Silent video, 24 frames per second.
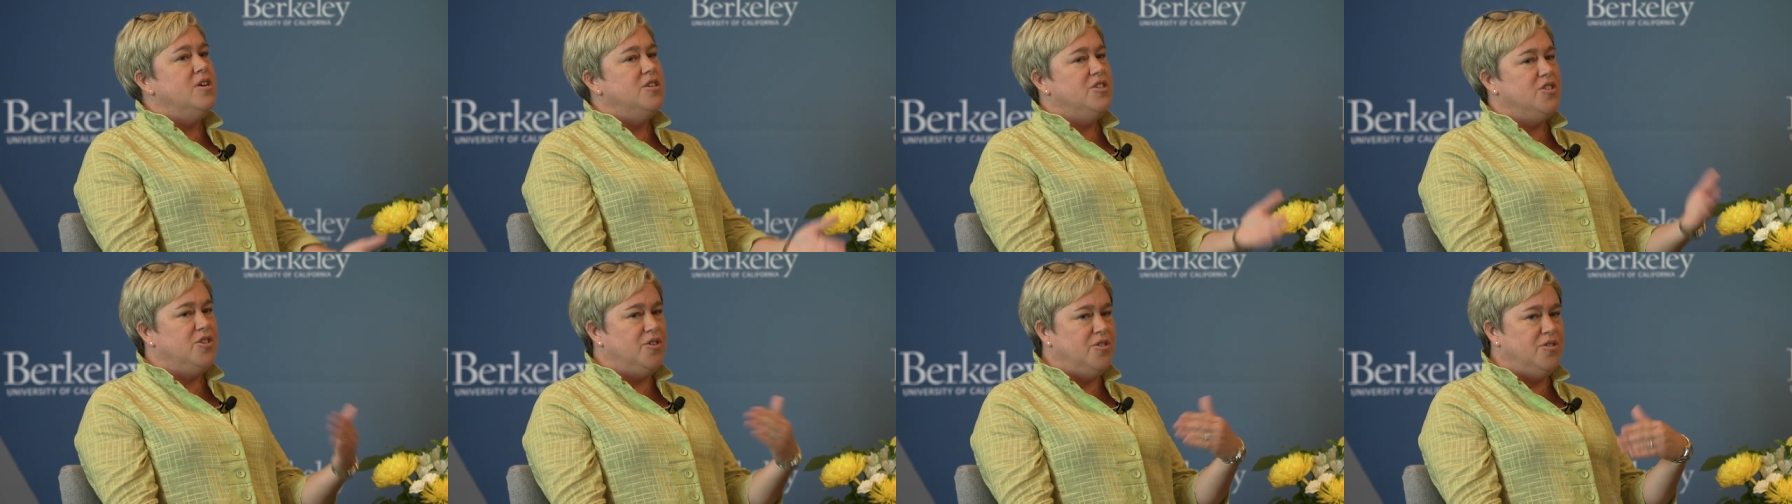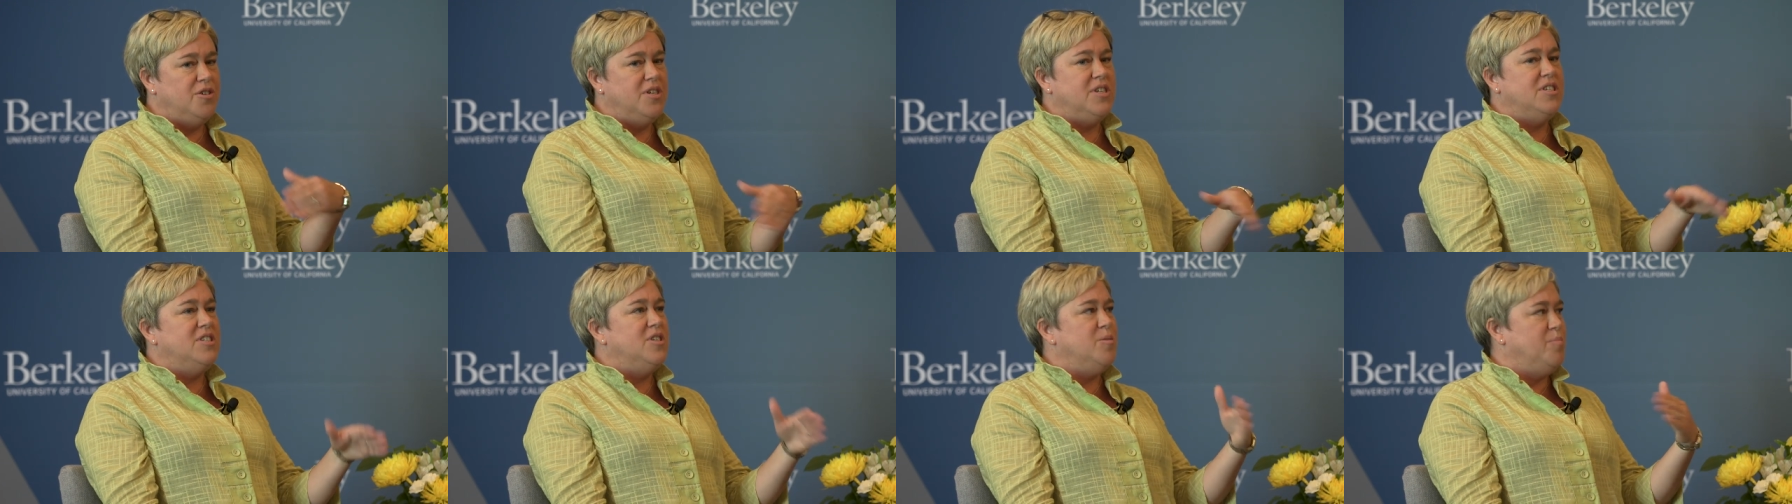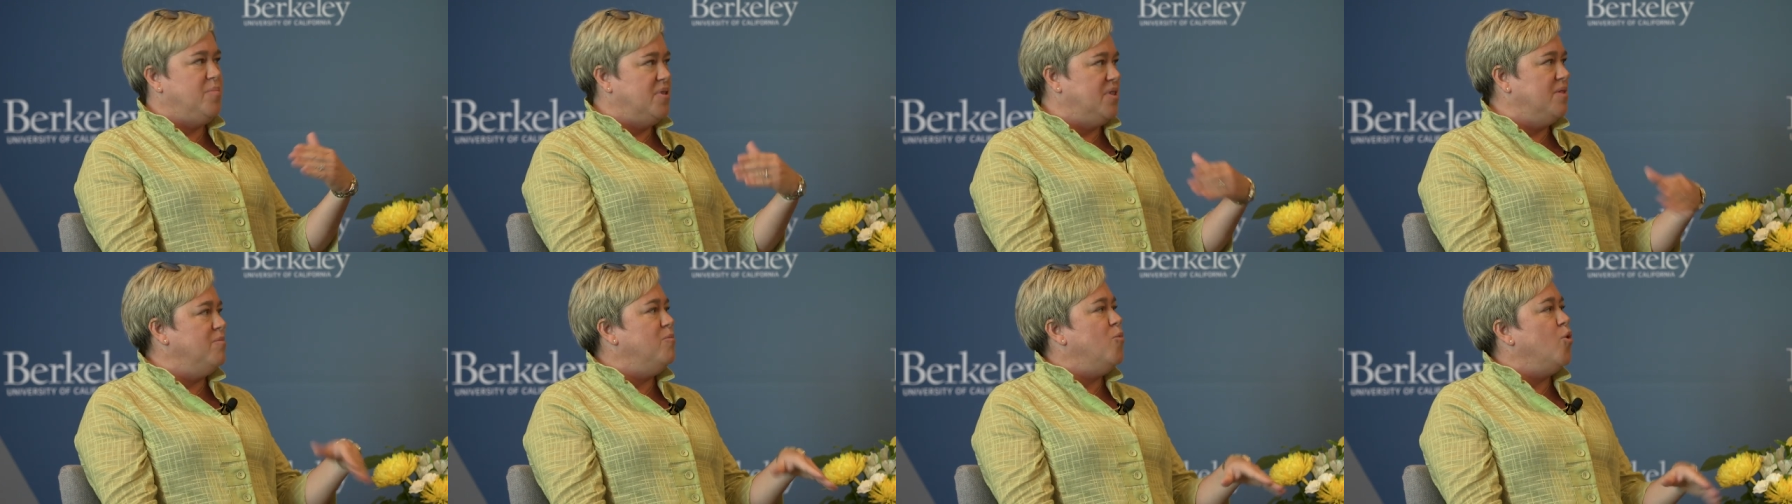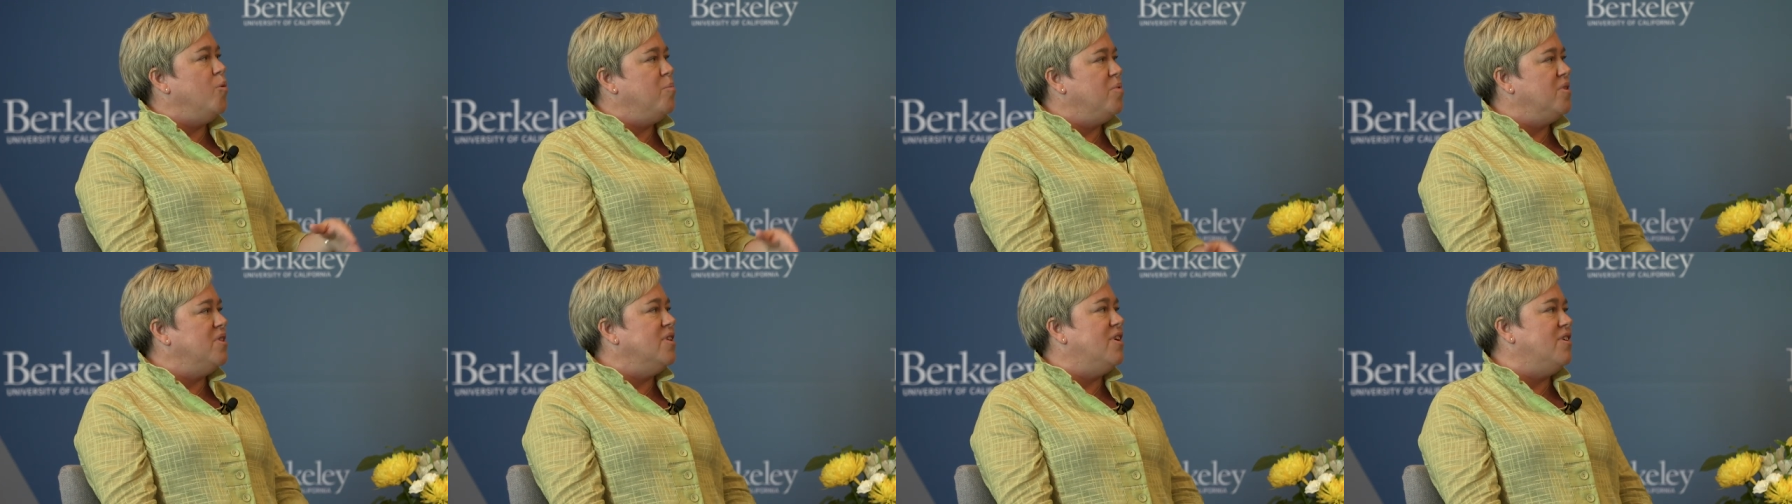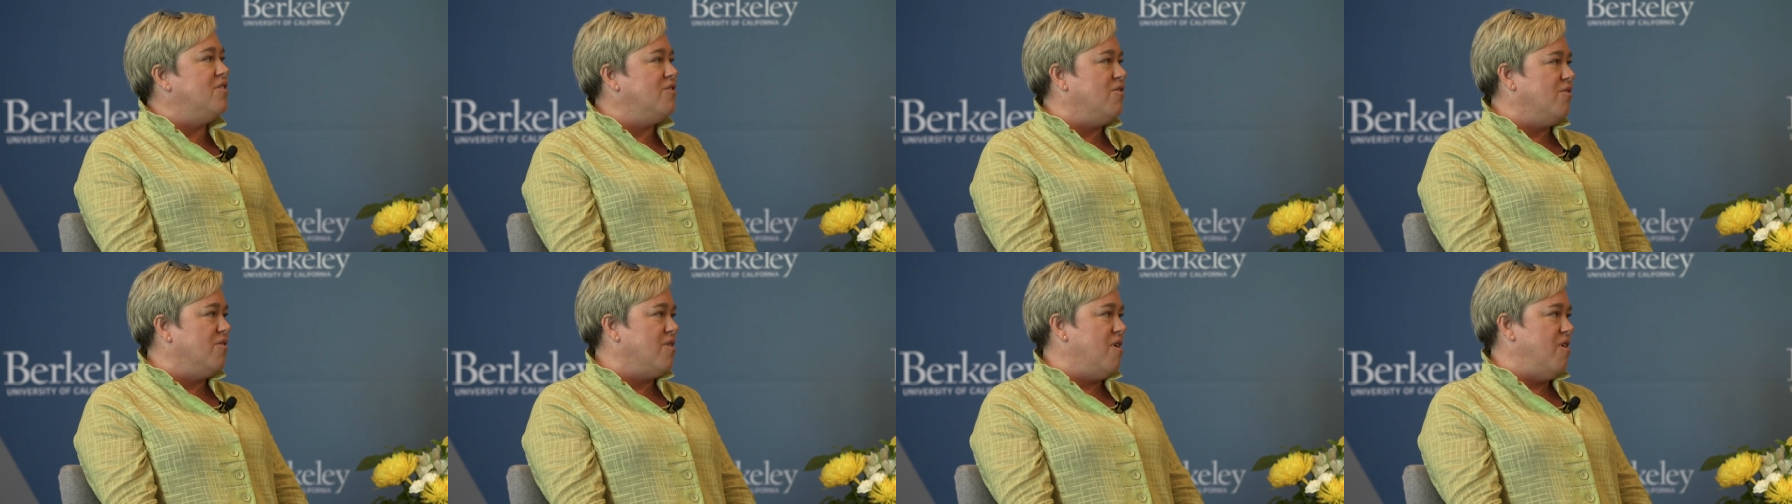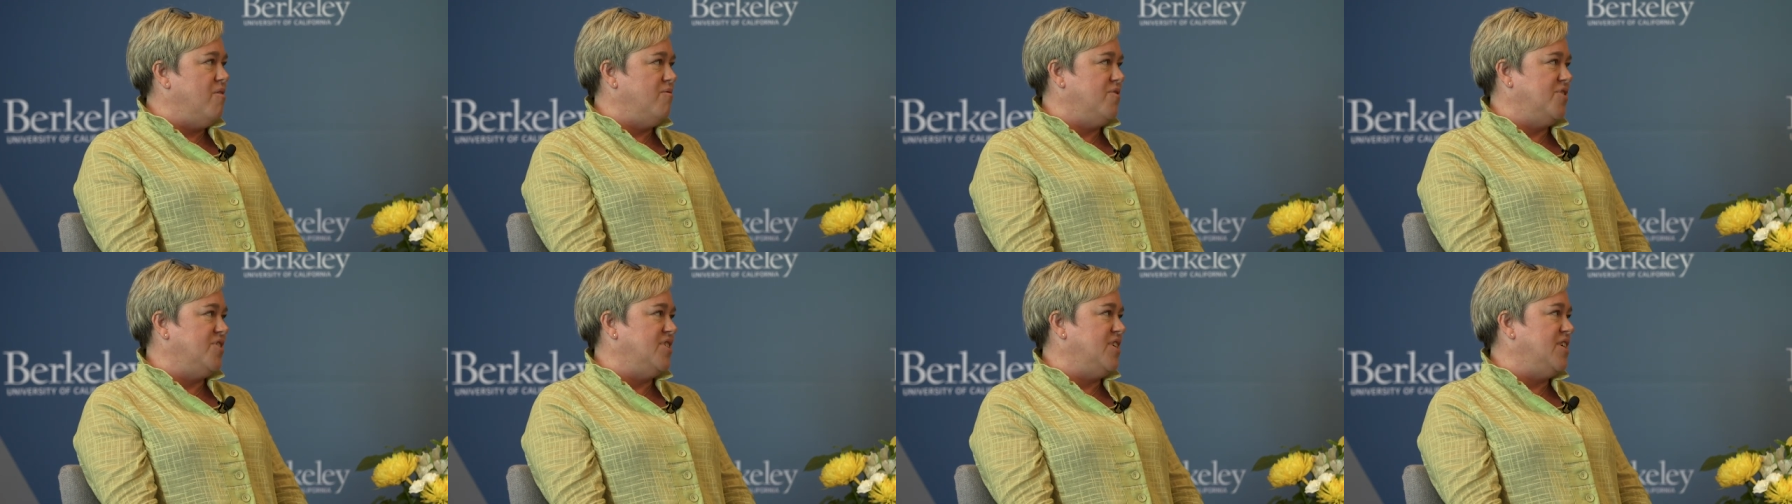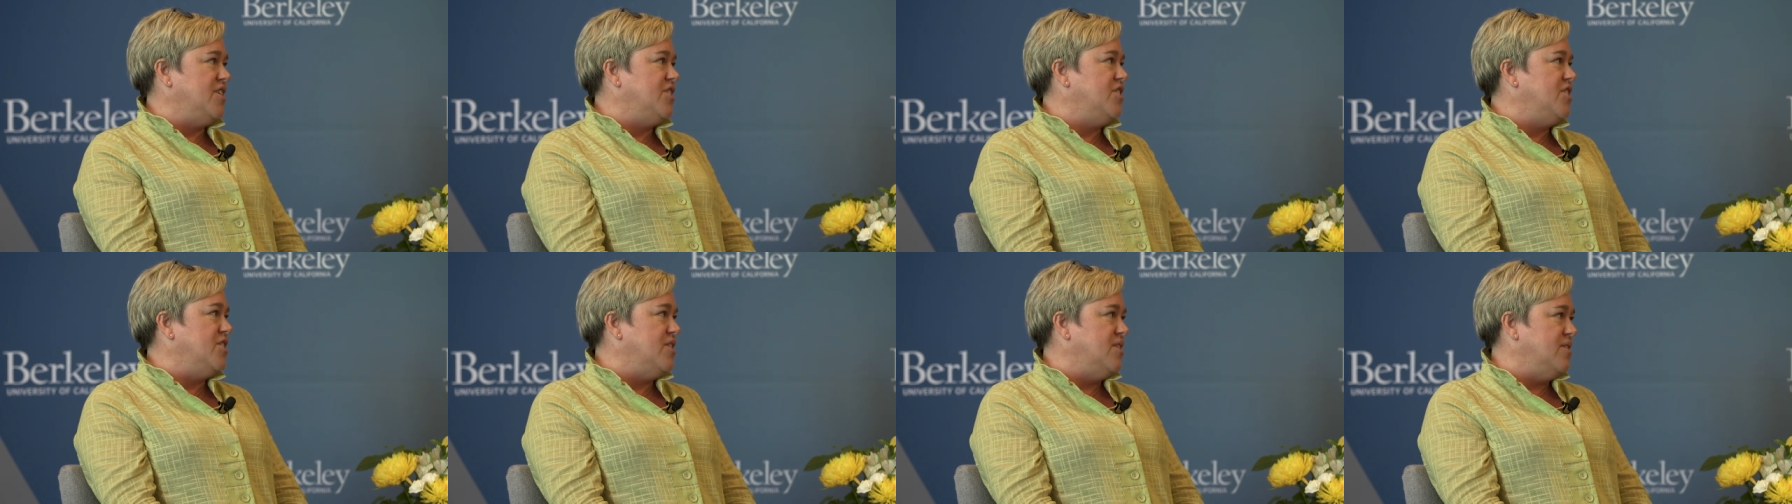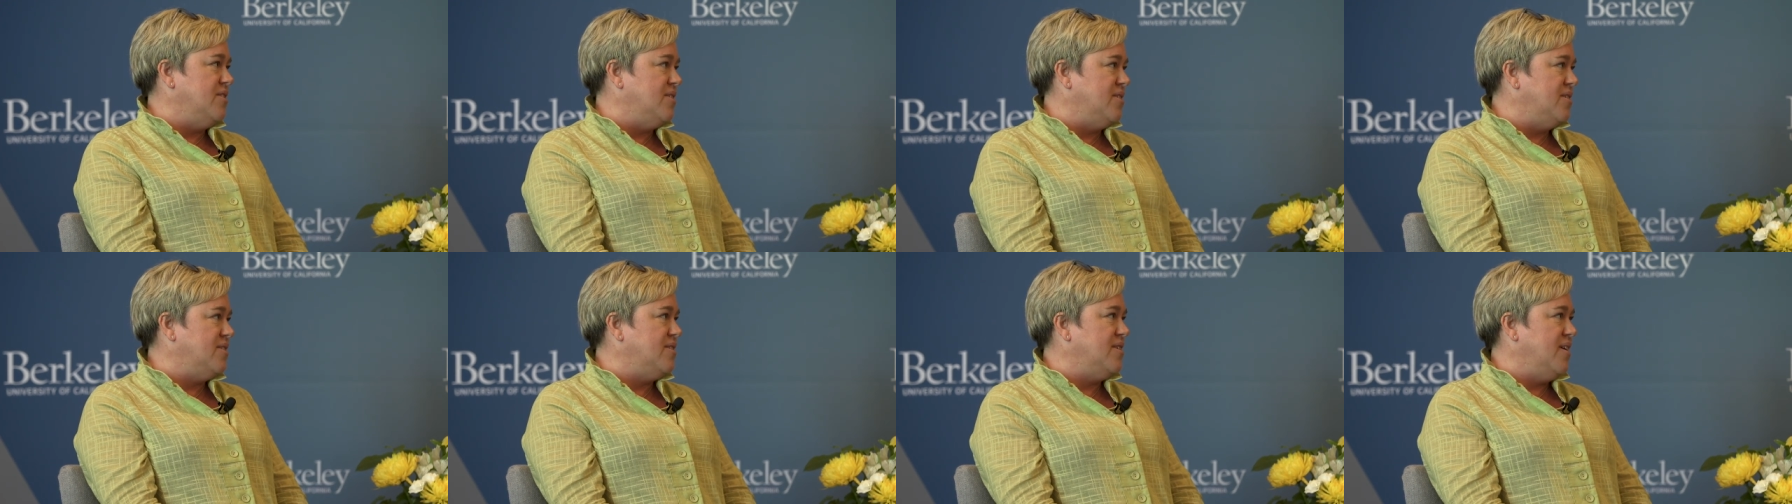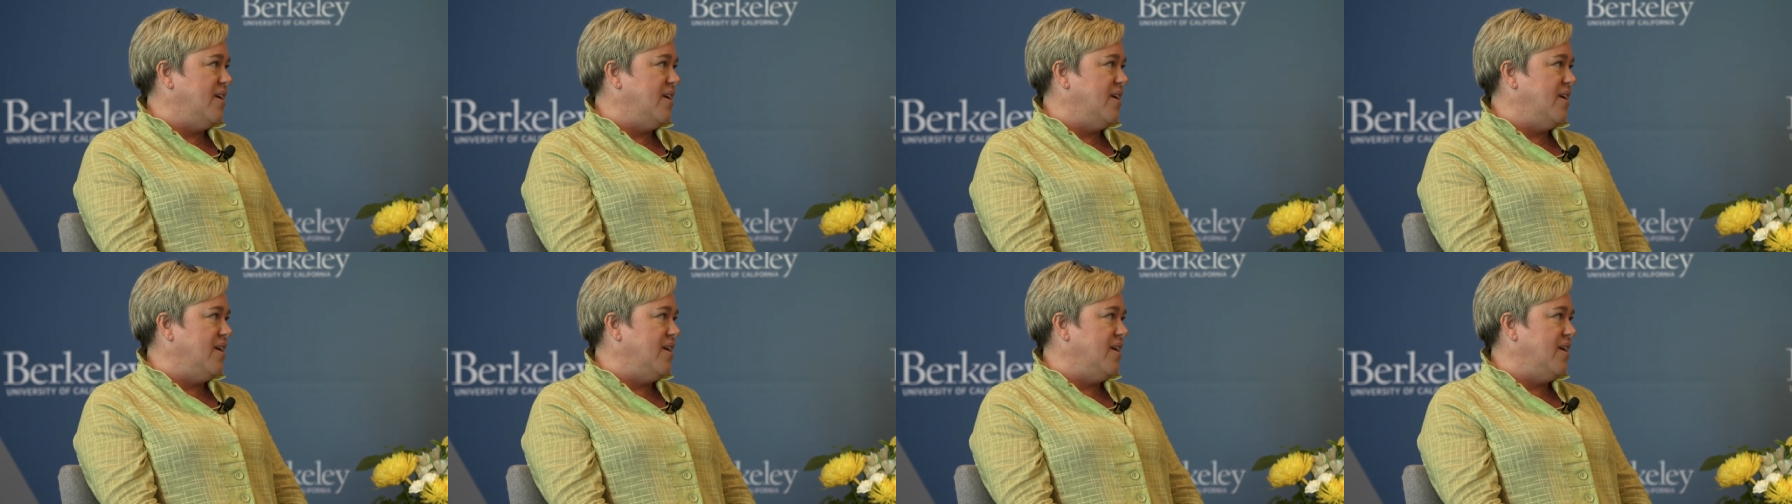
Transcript: turned into pol more political conversations.